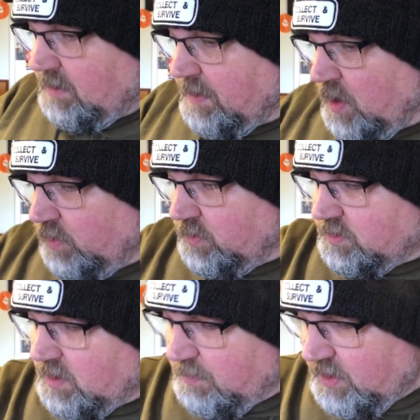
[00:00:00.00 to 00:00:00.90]
Beyond,
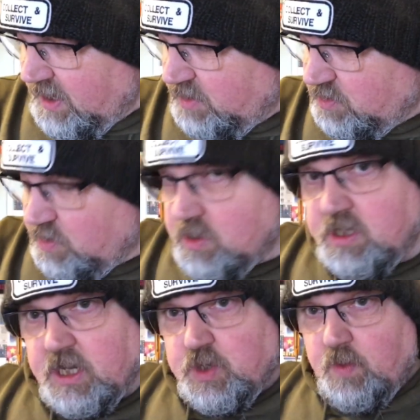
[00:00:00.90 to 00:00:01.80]
so I'm going to introduce a
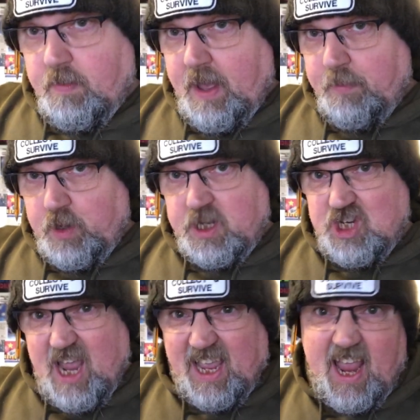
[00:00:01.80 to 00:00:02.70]
section whereby I'm going to
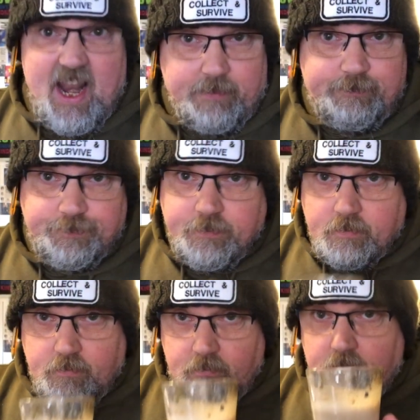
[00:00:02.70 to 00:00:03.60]
check in
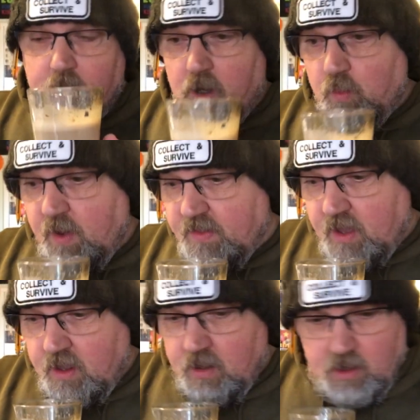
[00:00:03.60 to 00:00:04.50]
on
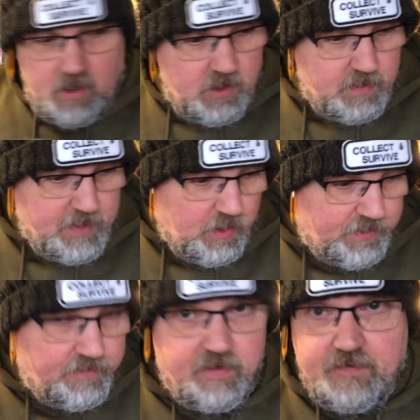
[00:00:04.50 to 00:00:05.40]
whether The Beyond
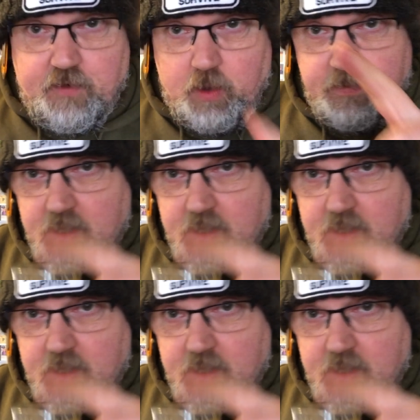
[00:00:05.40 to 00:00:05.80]
have reformed.